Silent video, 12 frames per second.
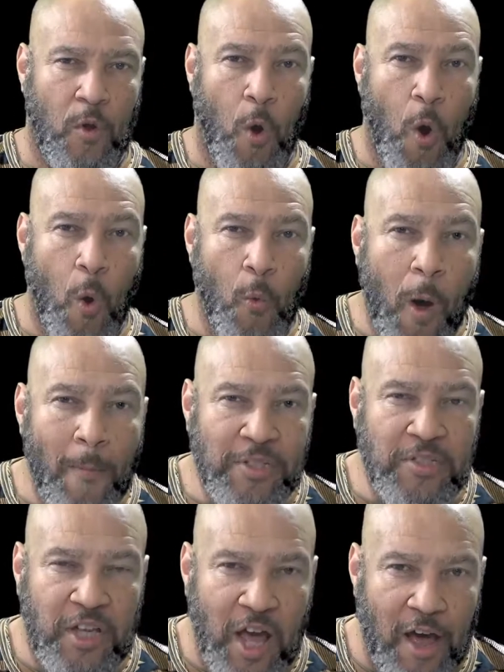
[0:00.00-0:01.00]
or a
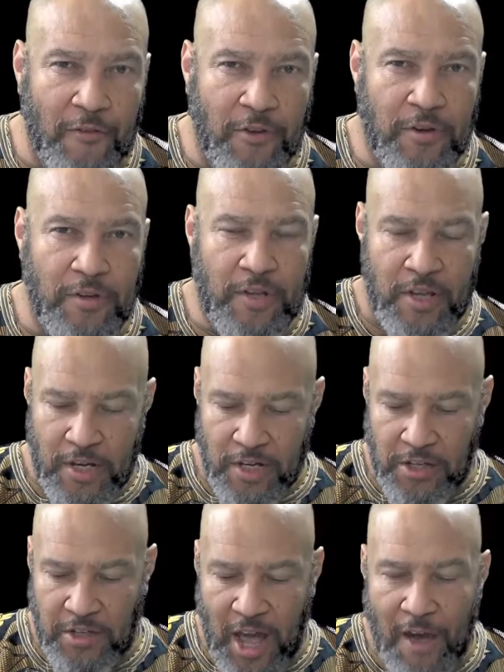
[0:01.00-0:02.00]
woman's cover.
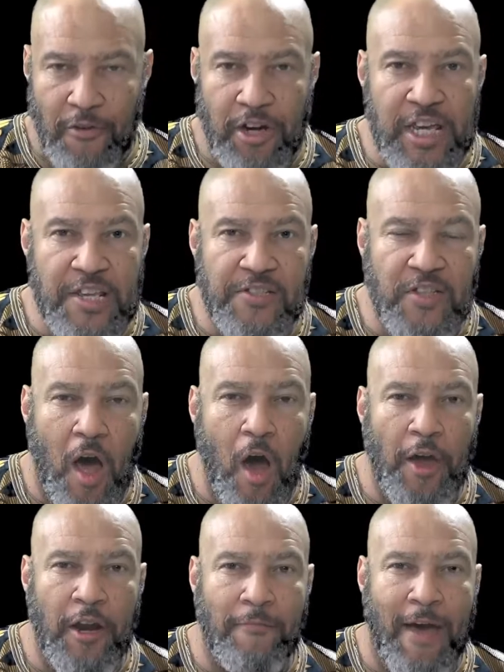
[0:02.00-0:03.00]
The covering he's
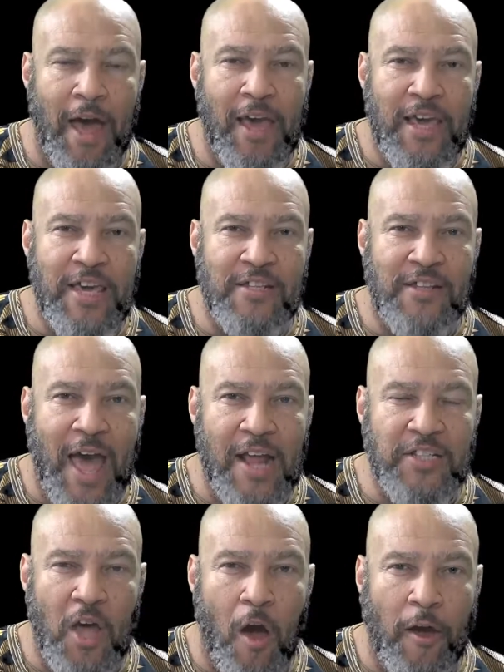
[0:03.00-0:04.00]
talking about is
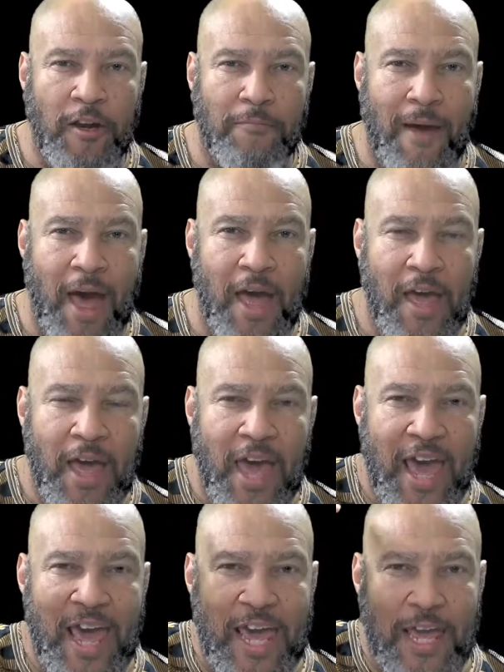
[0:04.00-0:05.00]
not talking about
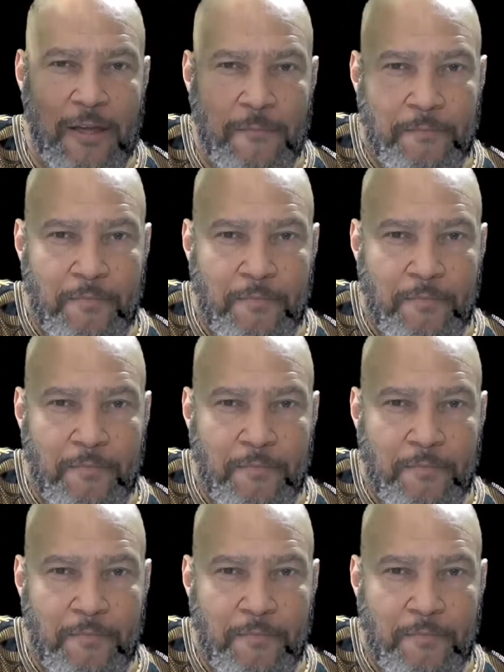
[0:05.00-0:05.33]
a